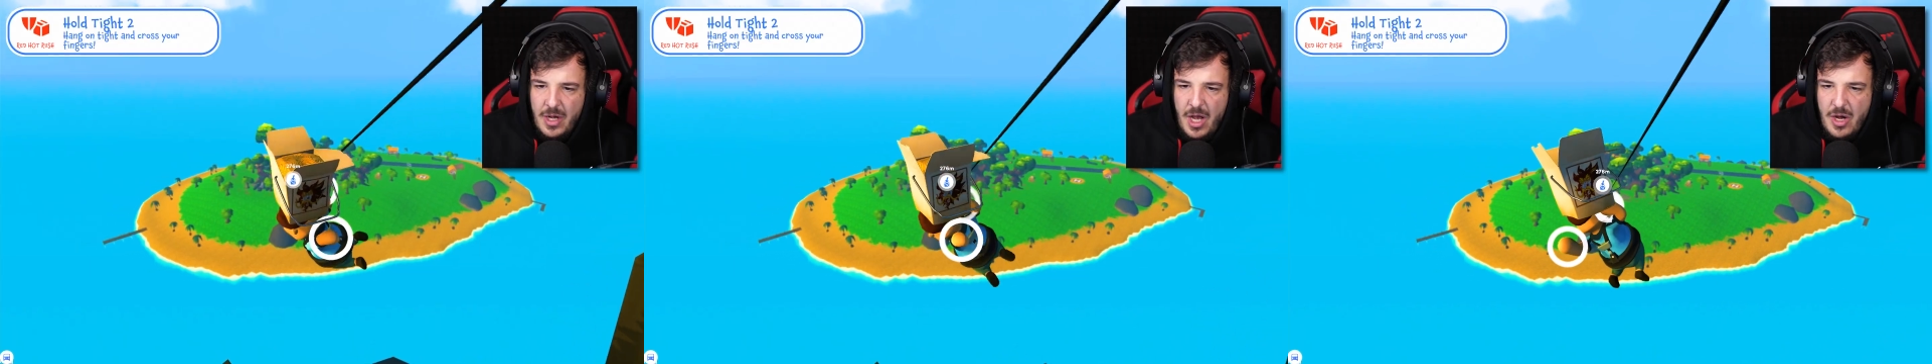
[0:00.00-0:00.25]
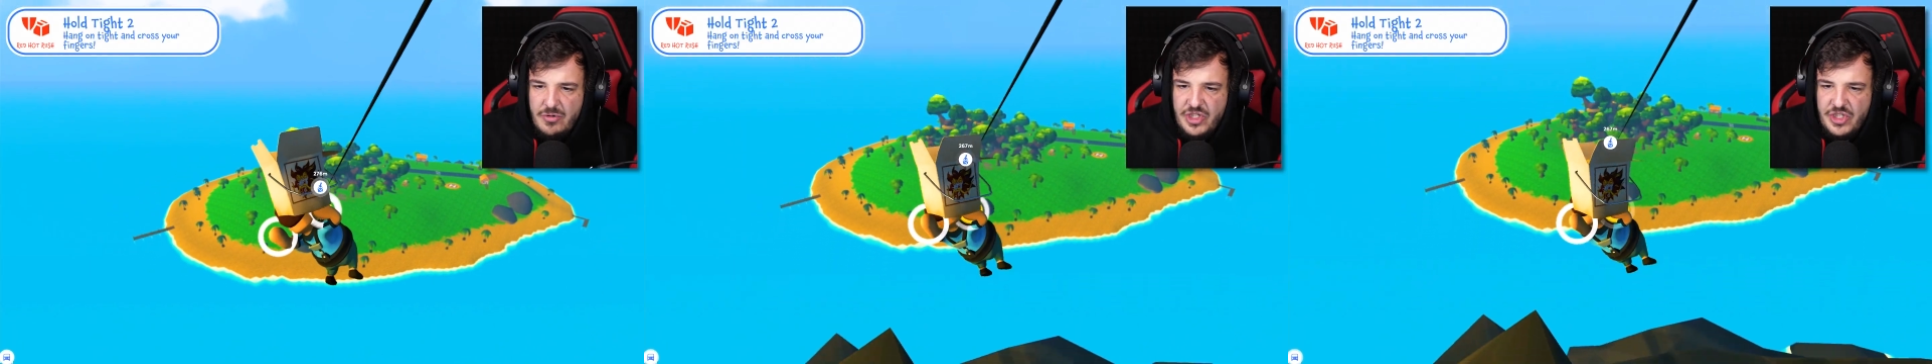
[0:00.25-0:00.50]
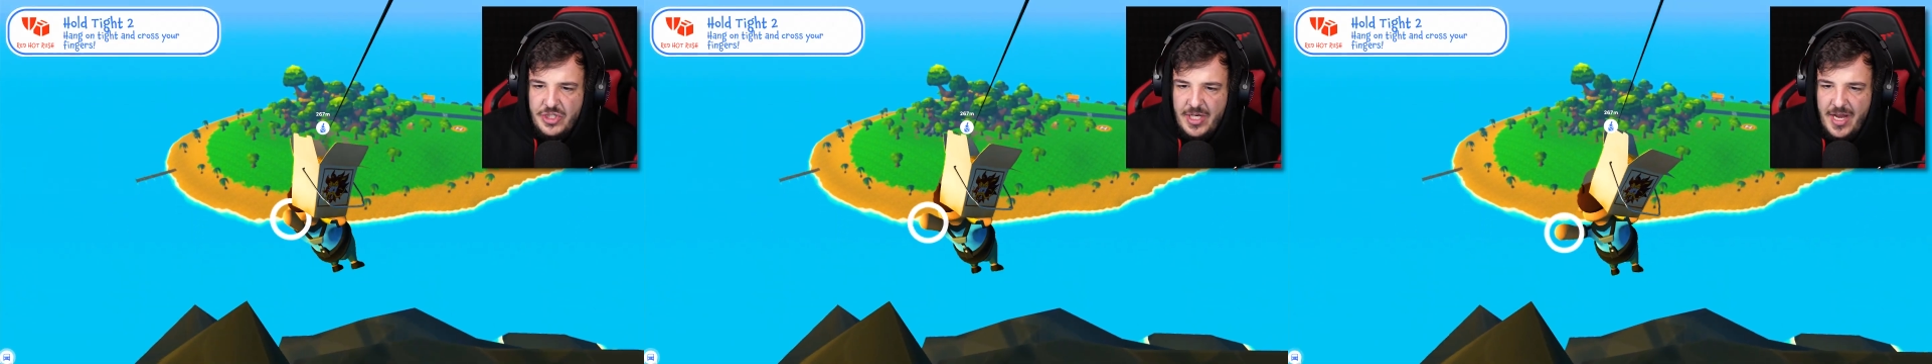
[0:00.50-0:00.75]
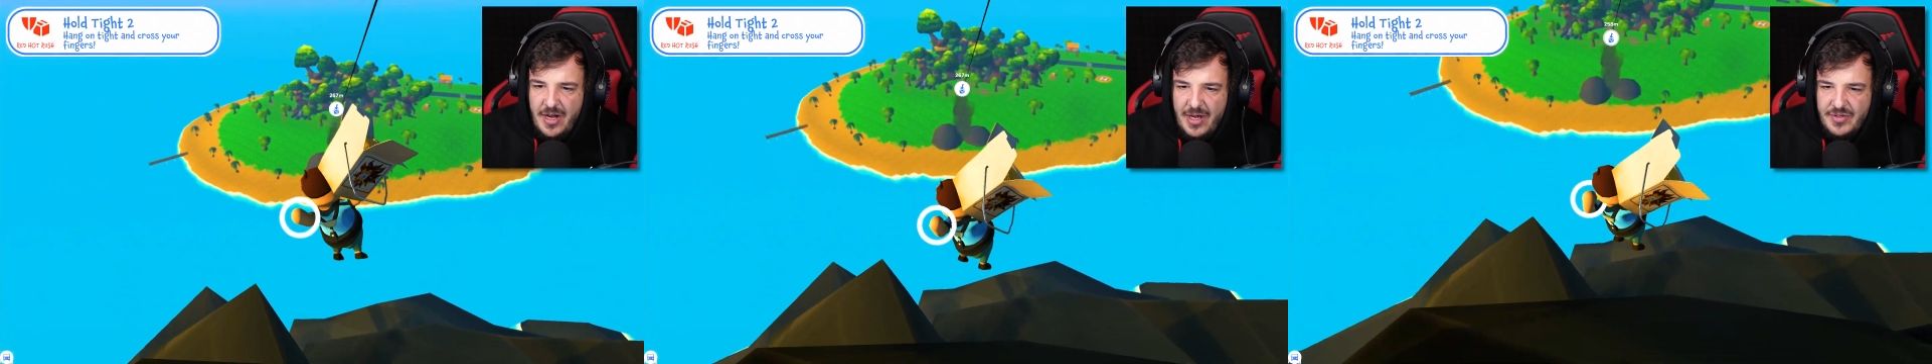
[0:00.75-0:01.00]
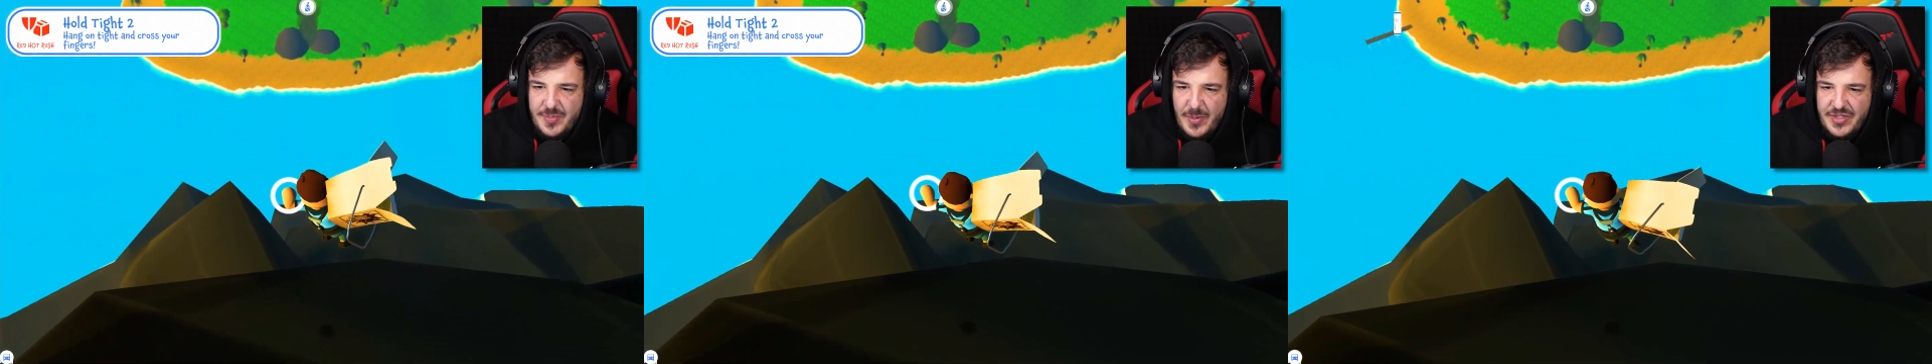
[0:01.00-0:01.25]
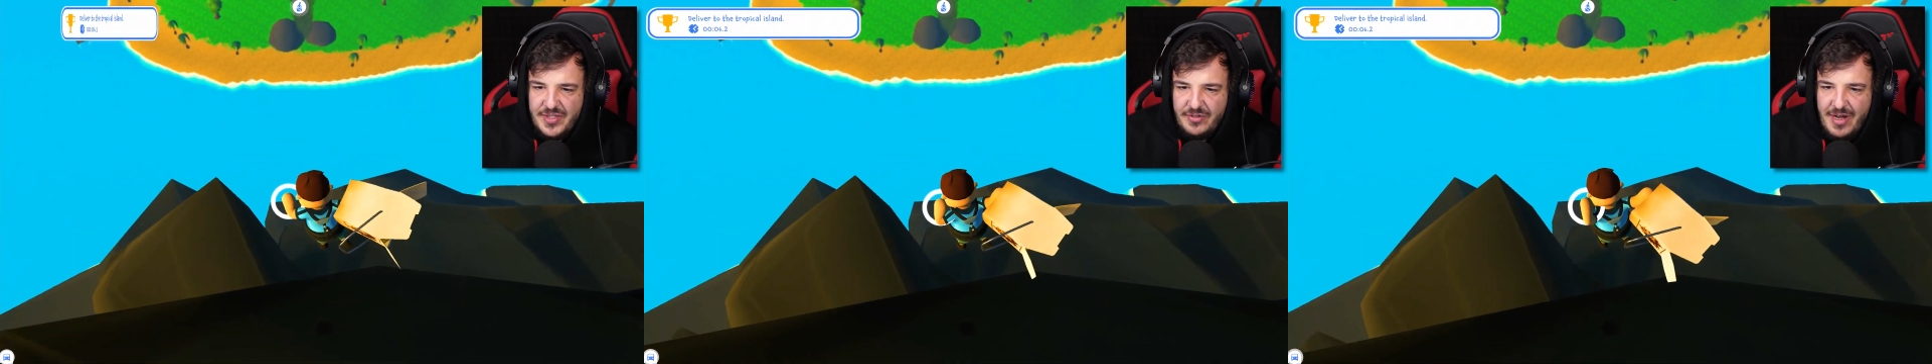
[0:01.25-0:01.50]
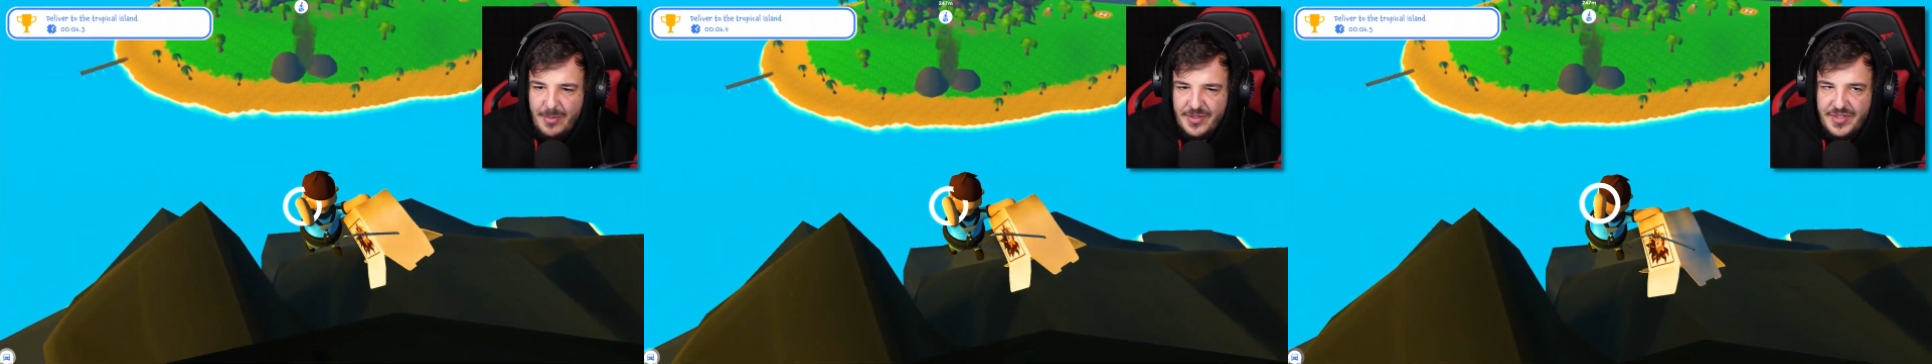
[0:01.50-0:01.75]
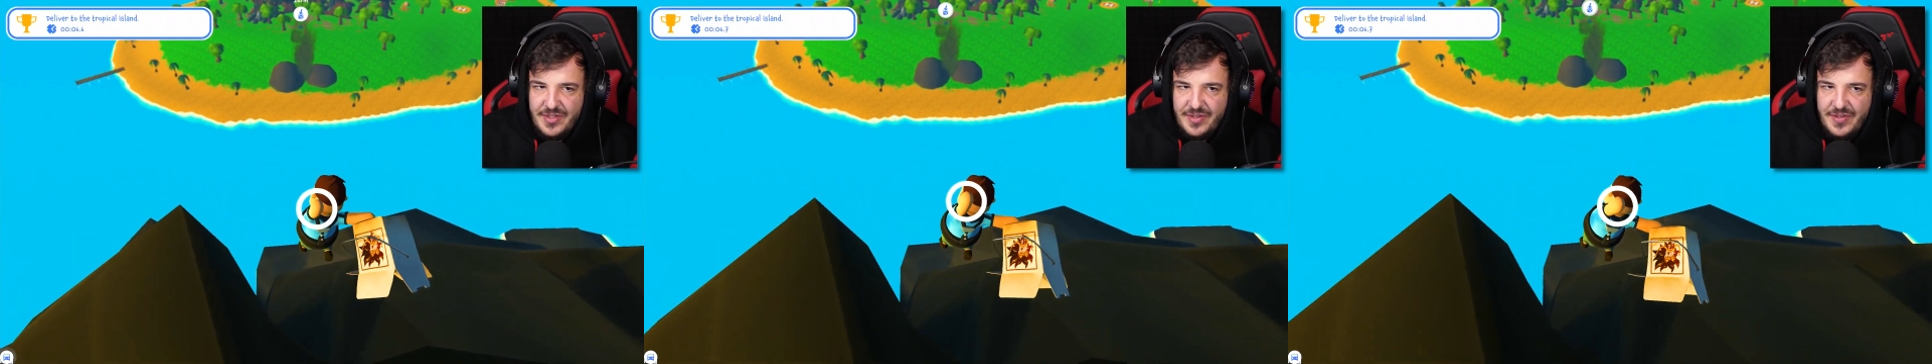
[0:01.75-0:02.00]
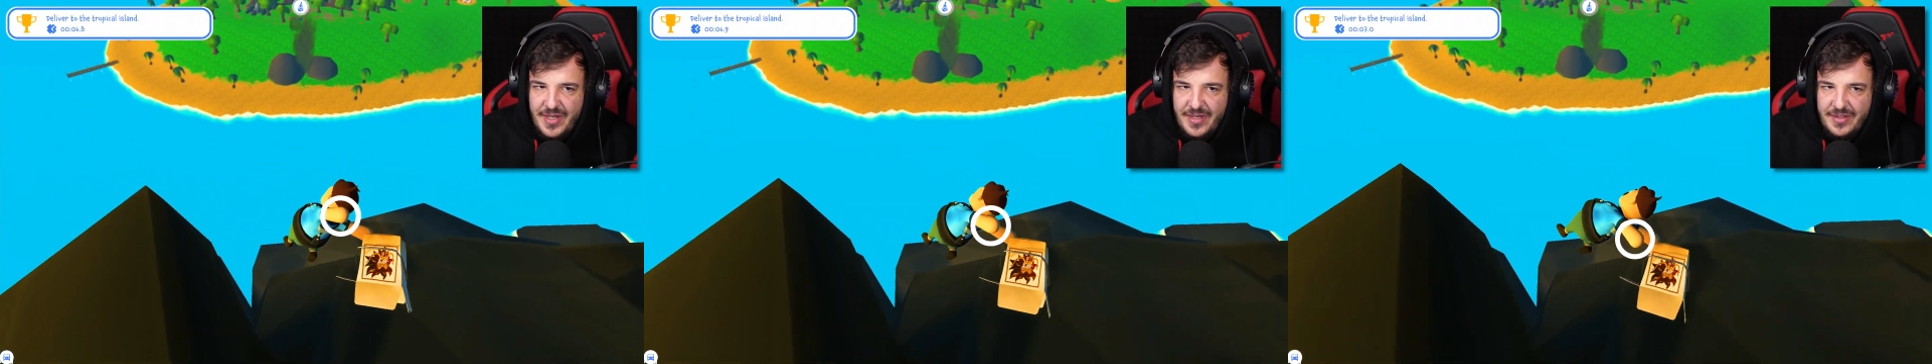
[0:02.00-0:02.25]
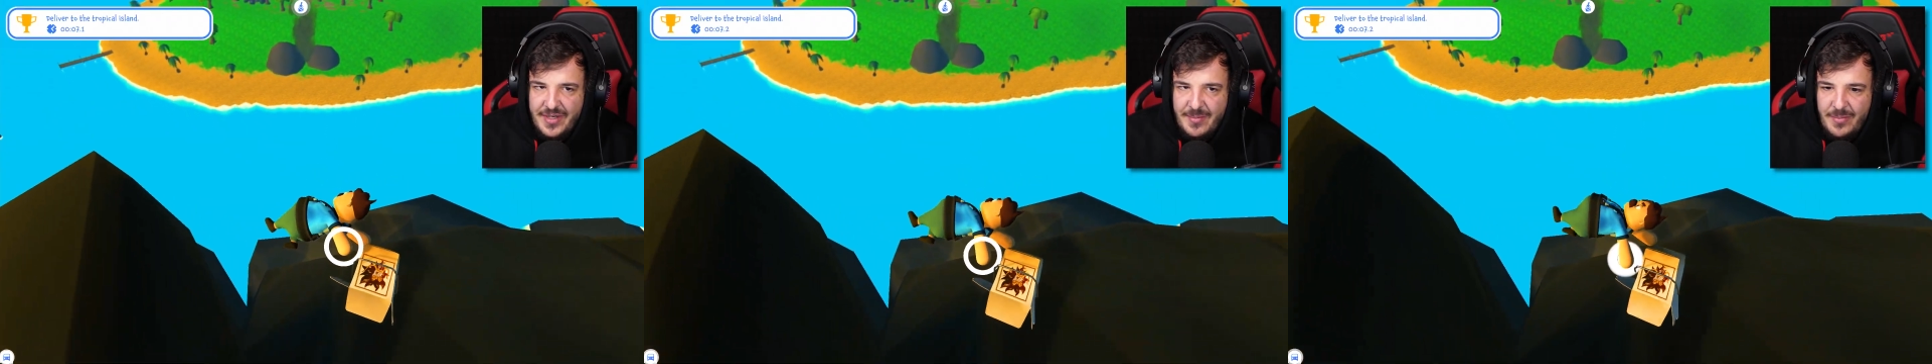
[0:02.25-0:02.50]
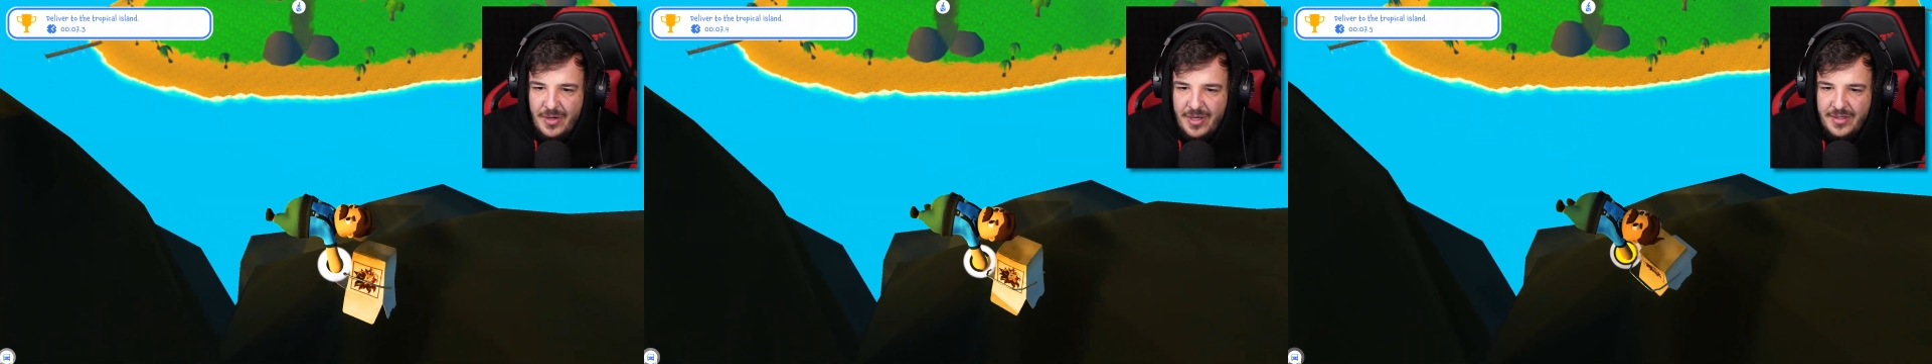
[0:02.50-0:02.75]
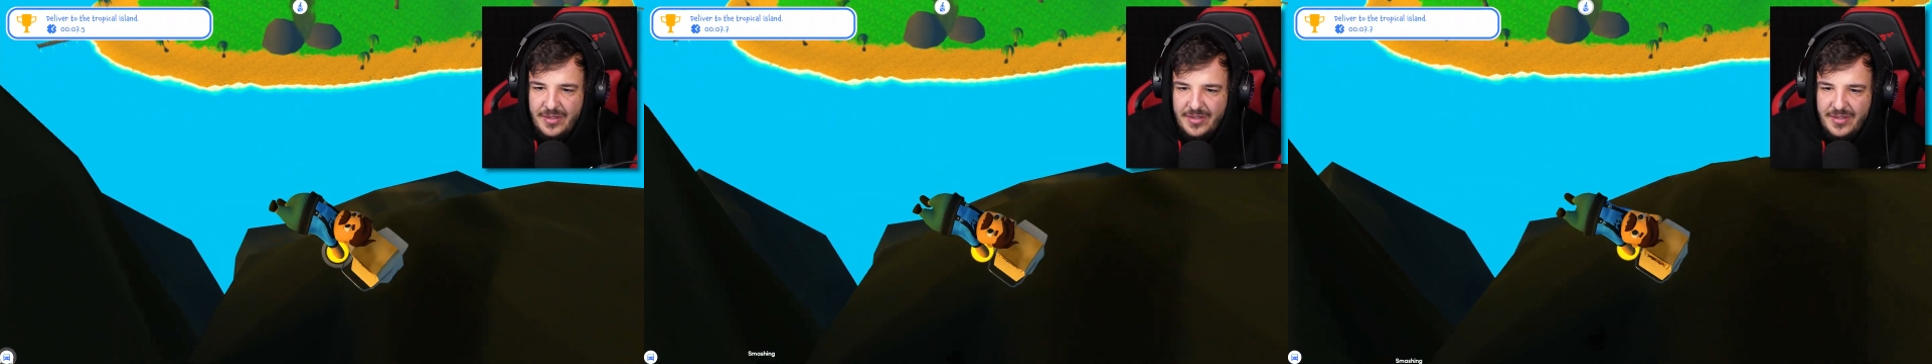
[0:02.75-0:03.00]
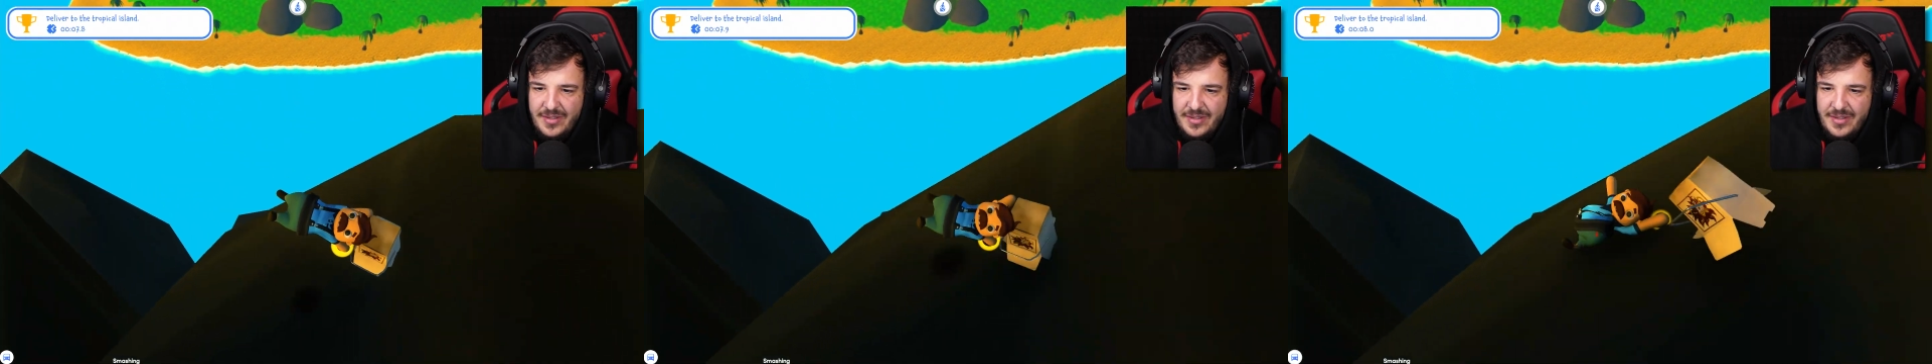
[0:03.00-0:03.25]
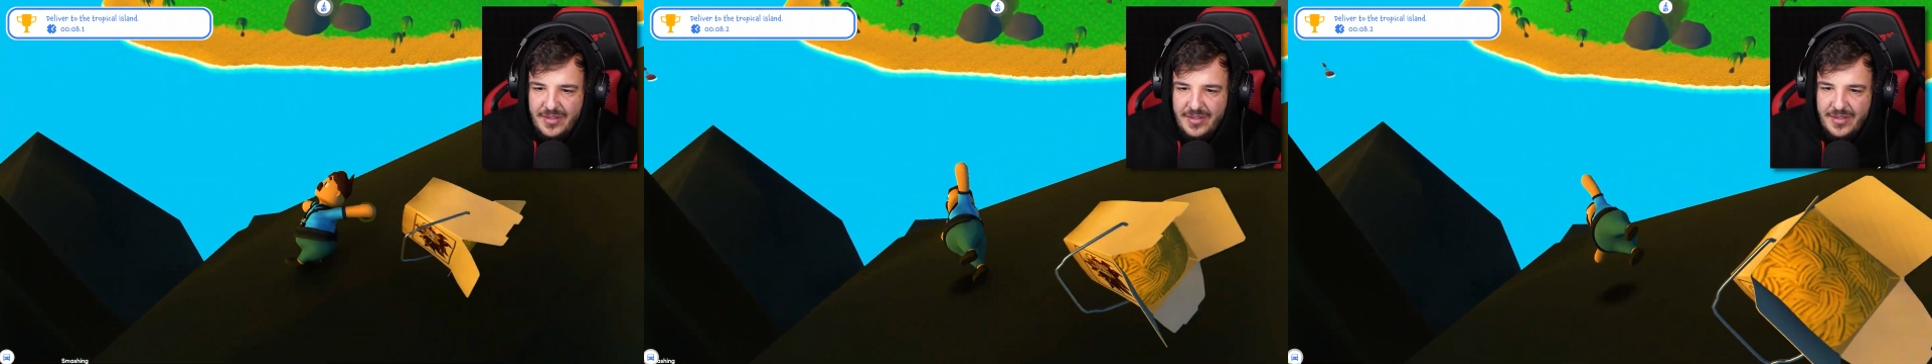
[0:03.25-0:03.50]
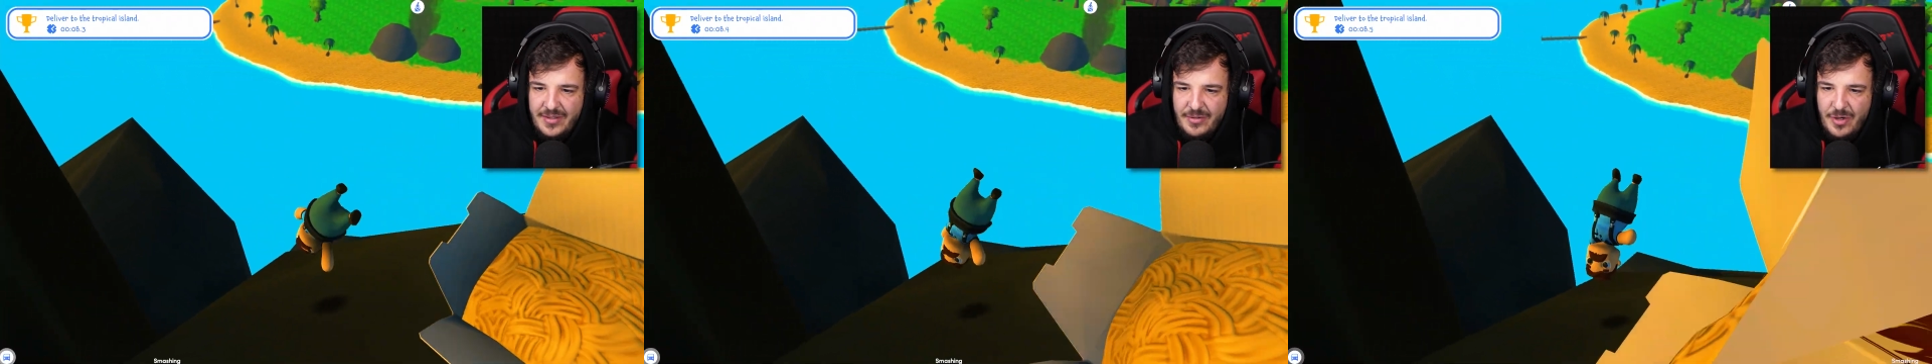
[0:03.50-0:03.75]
Oh, shit. I was supposed to grab onto the thing. Never oh, mind. so was I.